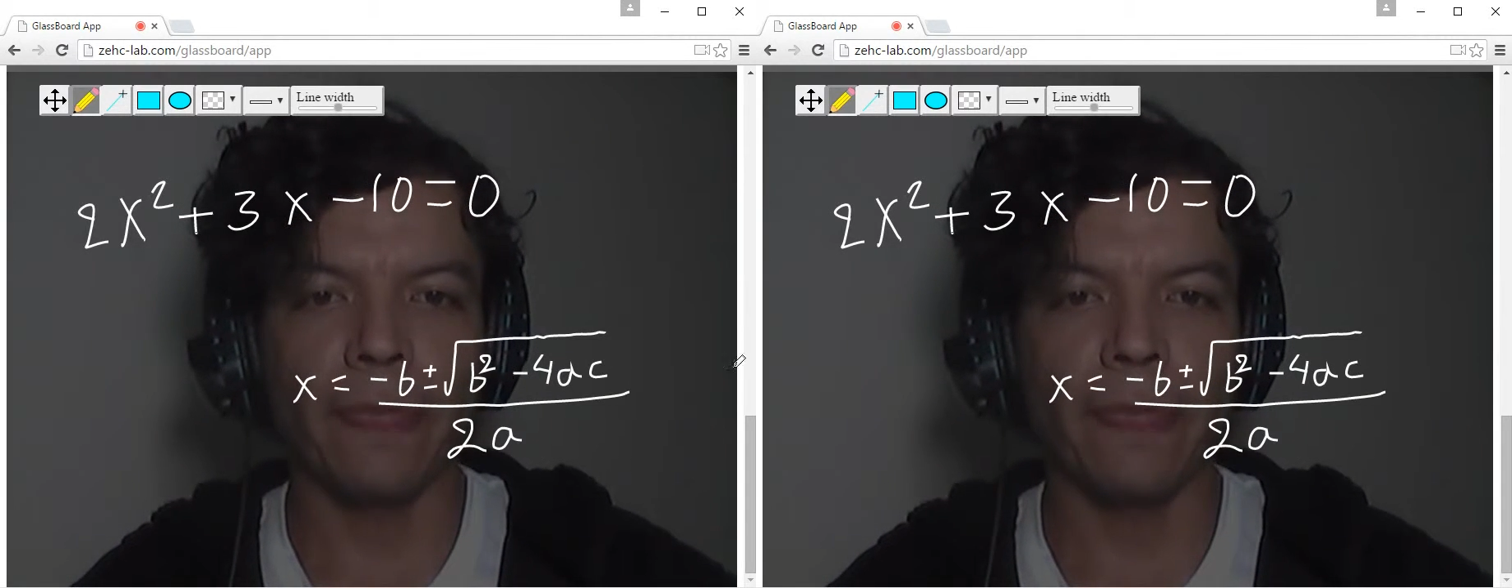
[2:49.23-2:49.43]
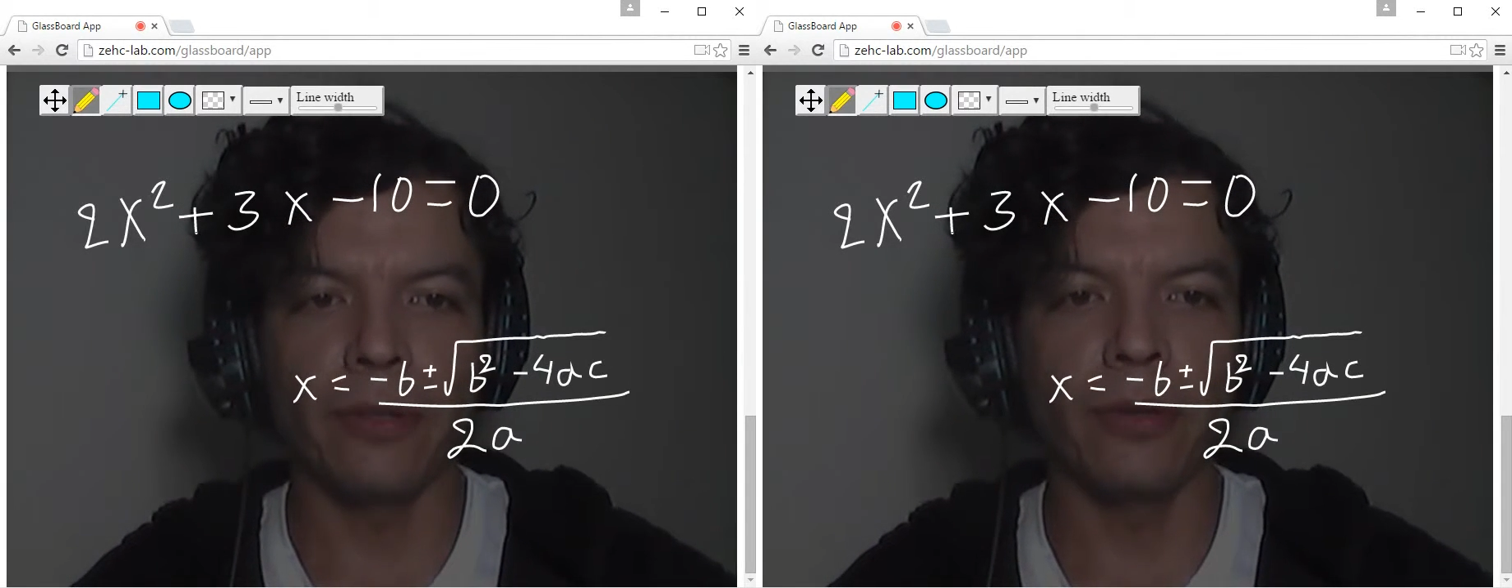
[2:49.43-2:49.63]

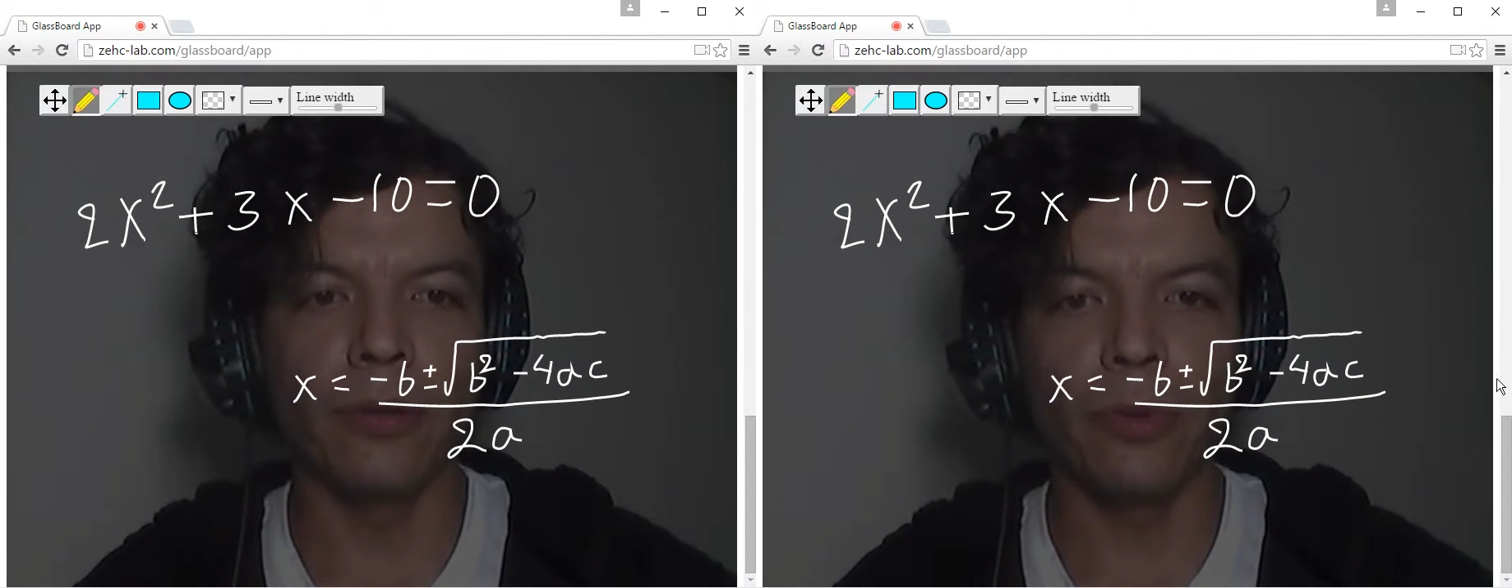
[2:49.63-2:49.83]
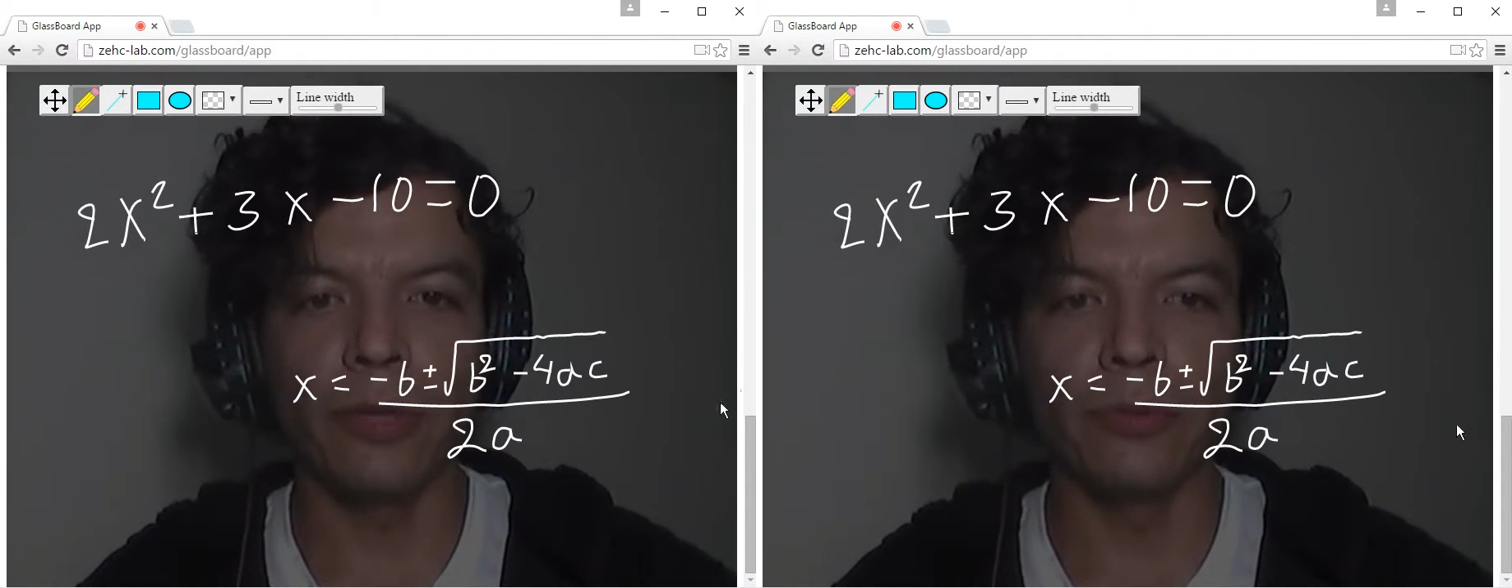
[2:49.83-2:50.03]

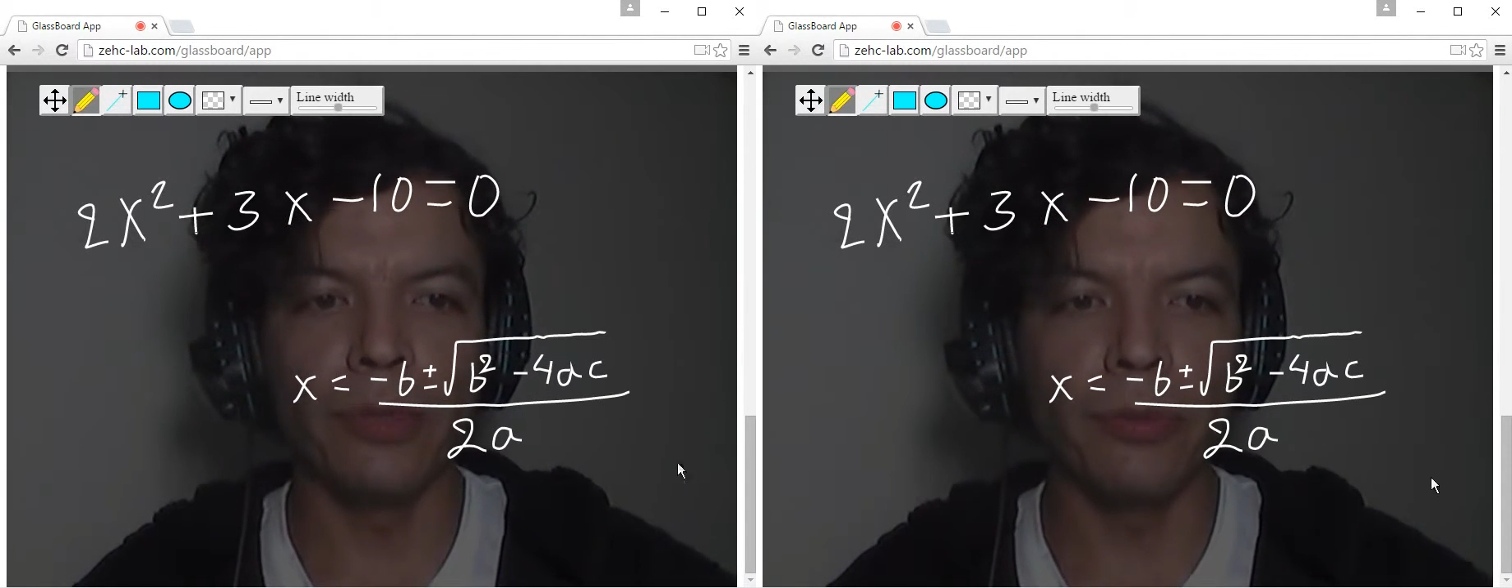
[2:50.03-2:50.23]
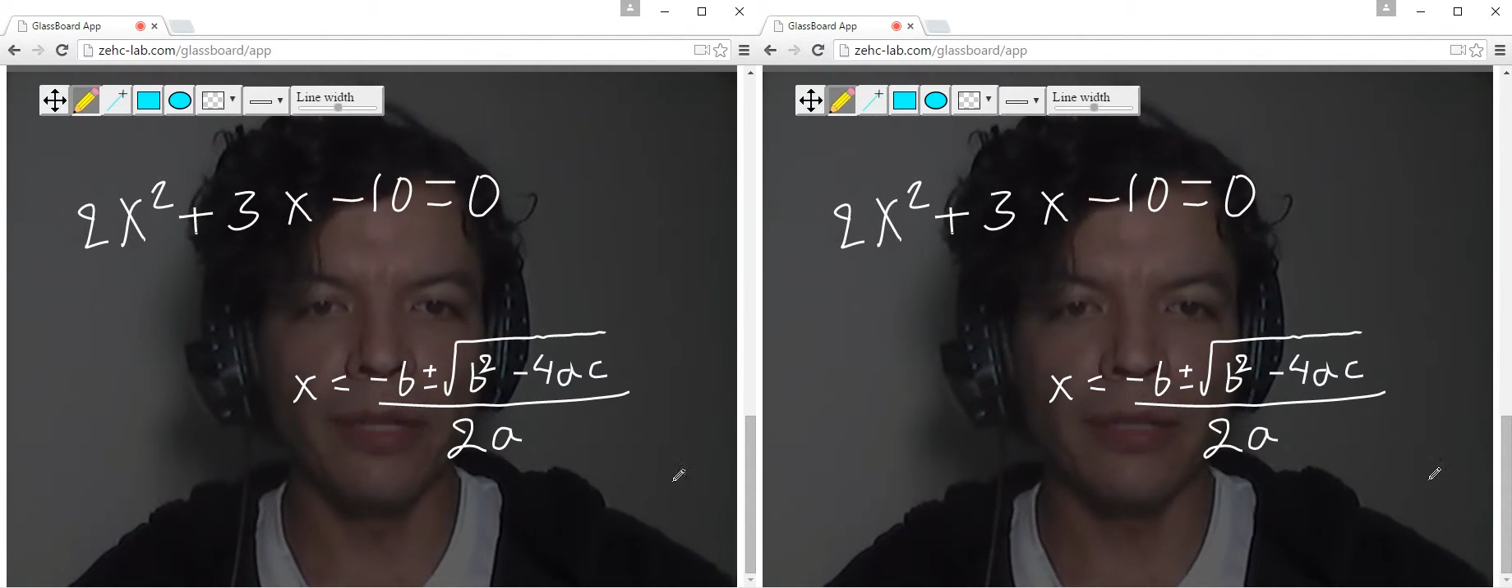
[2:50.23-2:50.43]
all what
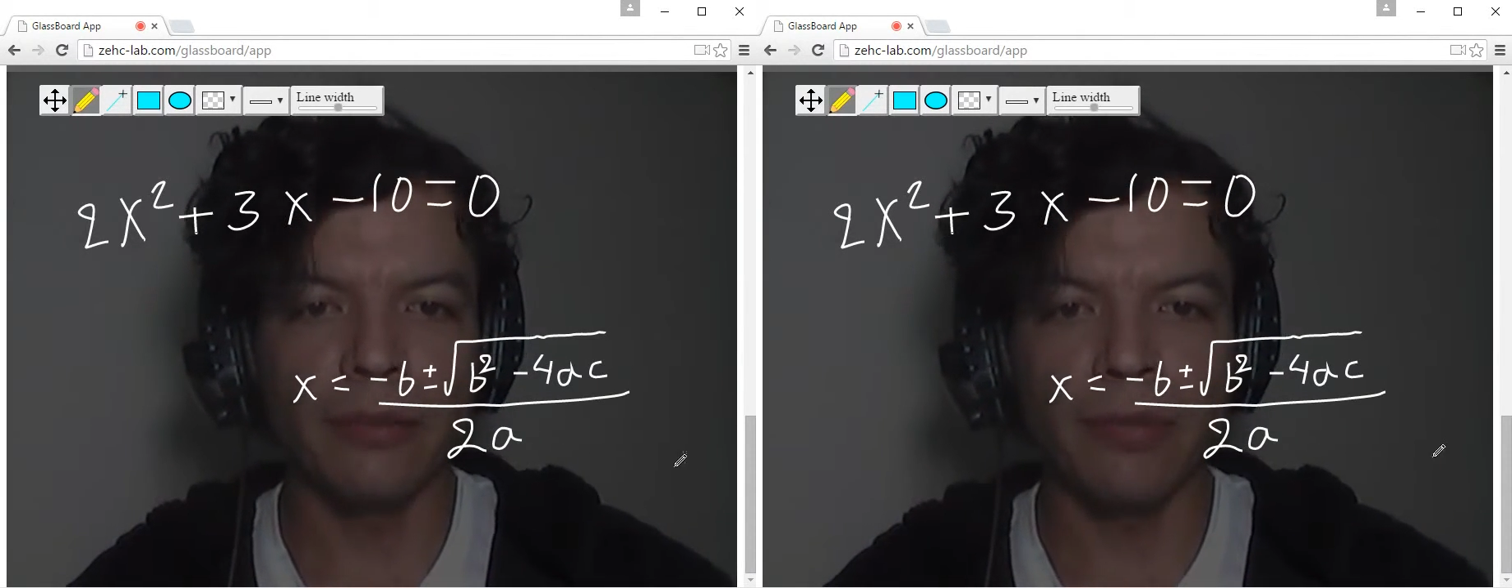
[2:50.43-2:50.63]
we want,